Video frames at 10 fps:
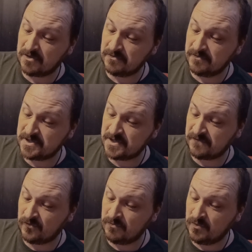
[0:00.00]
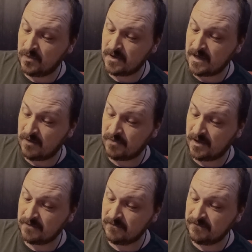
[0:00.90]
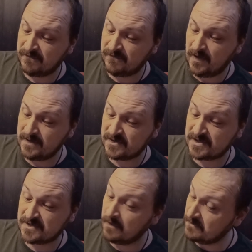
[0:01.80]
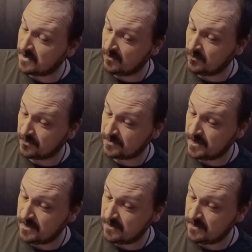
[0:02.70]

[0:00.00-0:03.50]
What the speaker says: Norris's former workout partner and fight stunt coordinator.